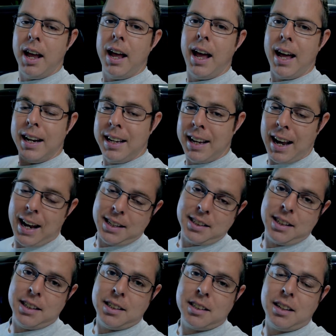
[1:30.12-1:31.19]
head
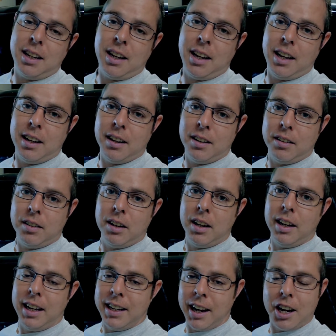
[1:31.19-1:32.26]
gaskets and
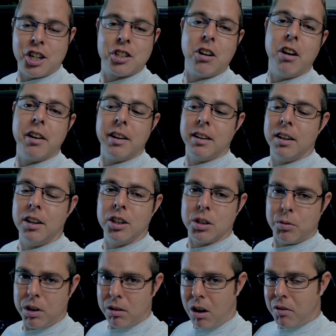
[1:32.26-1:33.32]
you got it started.
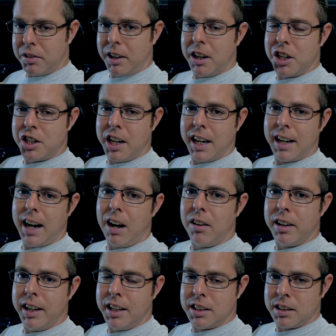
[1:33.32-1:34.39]
So we're gonna go over there and check it
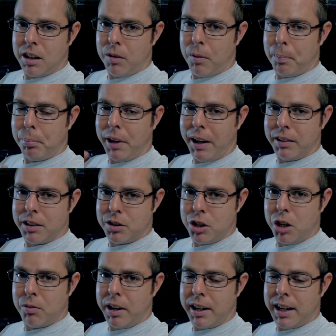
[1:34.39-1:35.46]
out. He's playing with the
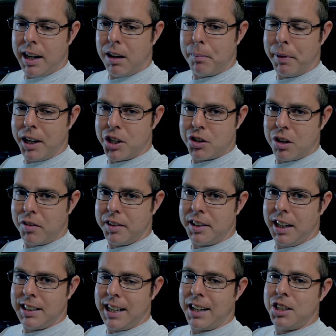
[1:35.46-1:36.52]
tune right now, making sure
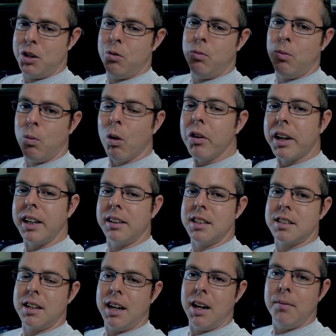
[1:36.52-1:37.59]
everything's actually working
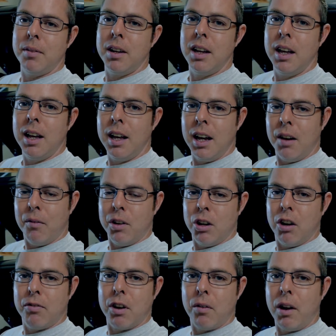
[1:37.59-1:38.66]
this time. We'll
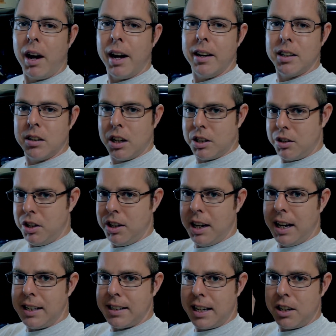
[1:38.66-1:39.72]
go for a ride. So I'll see you
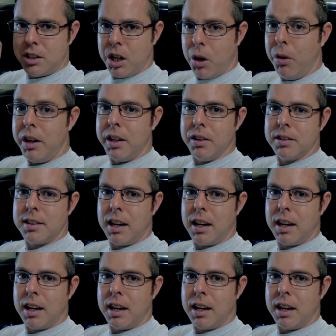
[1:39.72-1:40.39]
guys at Antonio's